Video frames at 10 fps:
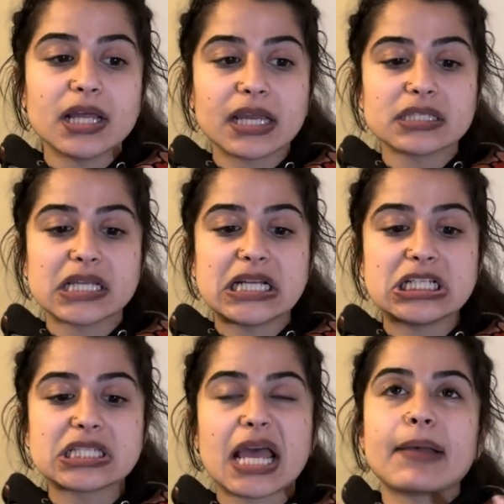Like, instead of
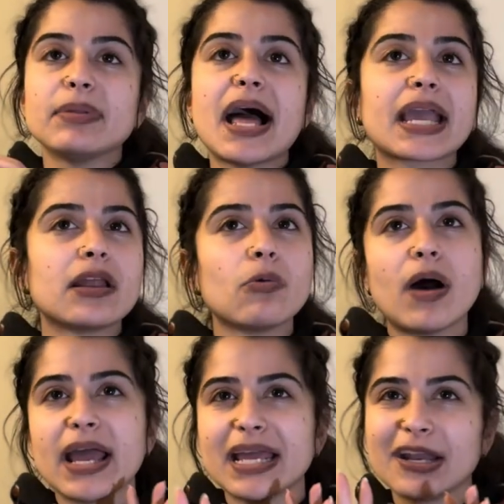just like black and
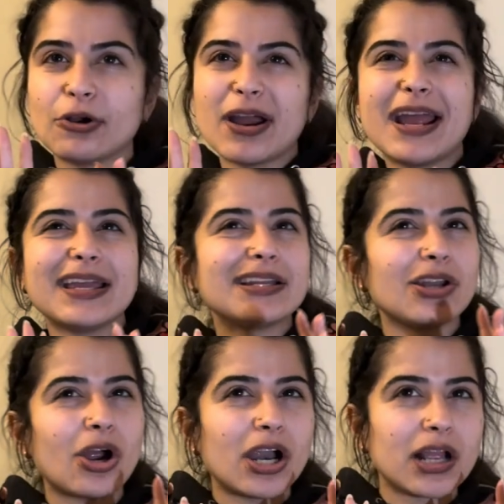white and gray and
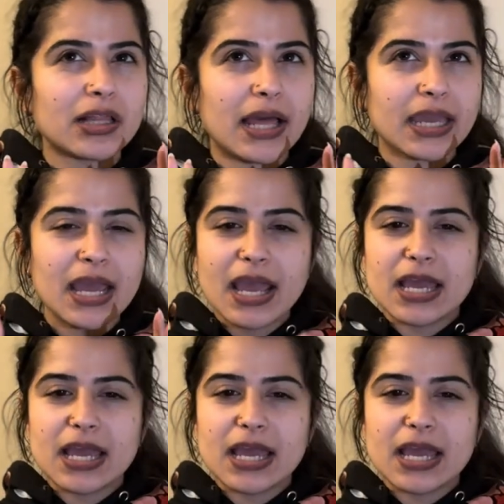dark, like,